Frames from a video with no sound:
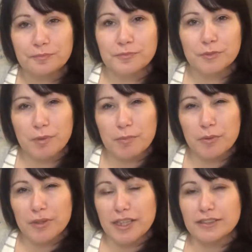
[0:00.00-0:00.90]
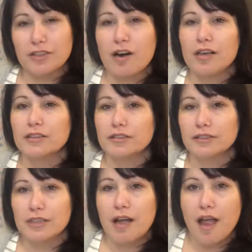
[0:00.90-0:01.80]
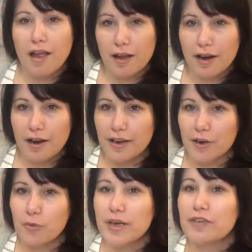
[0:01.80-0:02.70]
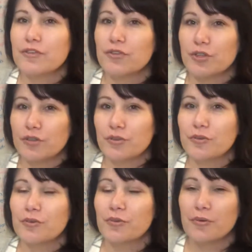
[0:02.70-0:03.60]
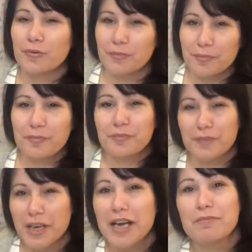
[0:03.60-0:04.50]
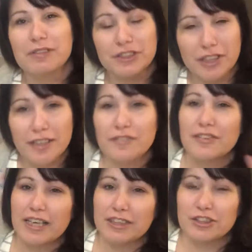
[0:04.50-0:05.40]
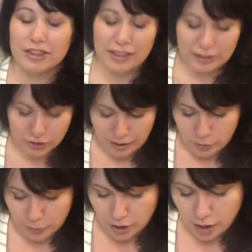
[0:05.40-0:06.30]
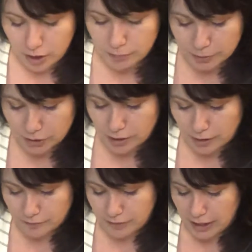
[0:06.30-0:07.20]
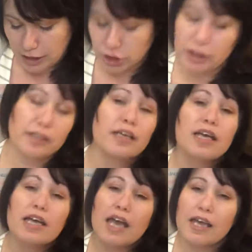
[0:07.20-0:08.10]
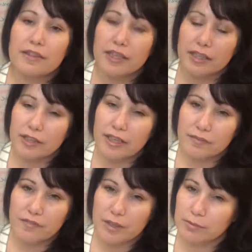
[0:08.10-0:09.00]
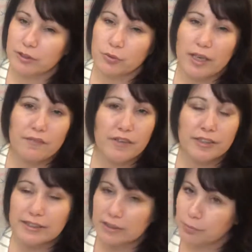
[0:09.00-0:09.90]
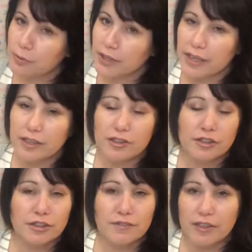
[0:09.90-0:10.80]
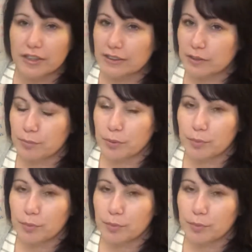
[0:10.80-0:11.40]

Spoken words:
Remember what that's called? I know one of you do. Personification, that's right, we call it personification. And then in fables, we have very simple characters, very simple